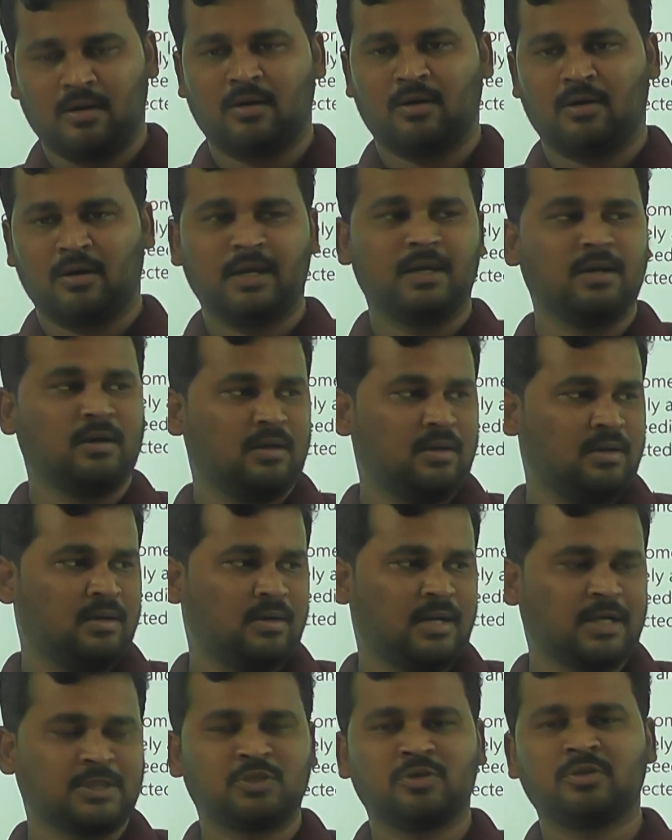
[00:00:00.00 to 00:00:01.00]
in
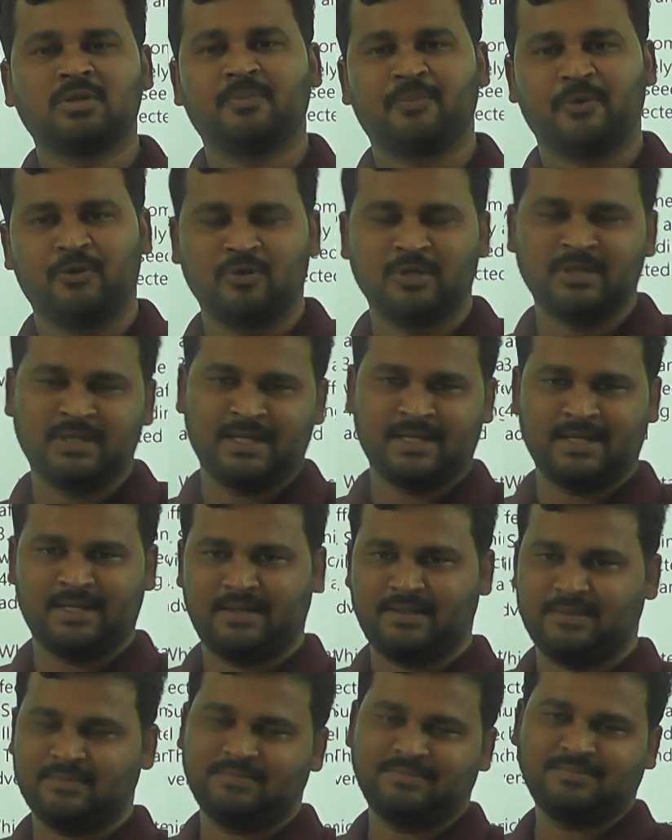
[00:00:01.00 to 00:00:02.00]
Lakshadweep Union
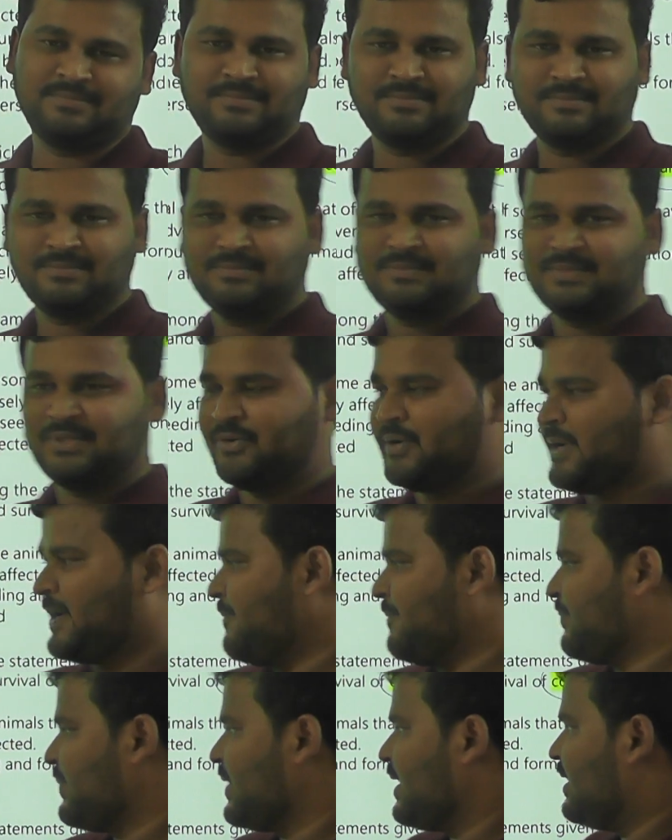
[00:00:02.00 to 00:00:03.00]
Territory. Okay,
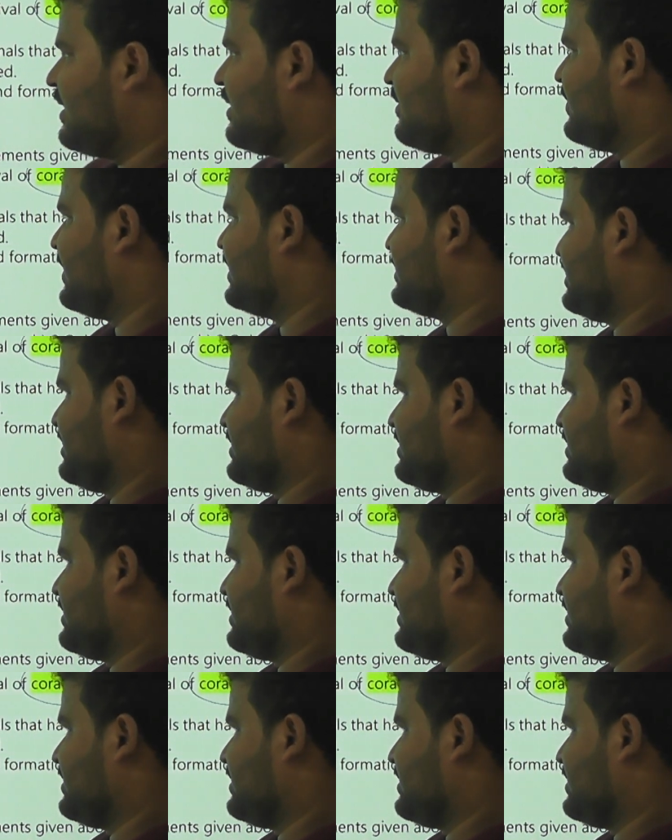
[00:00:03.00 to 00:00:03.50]
that's the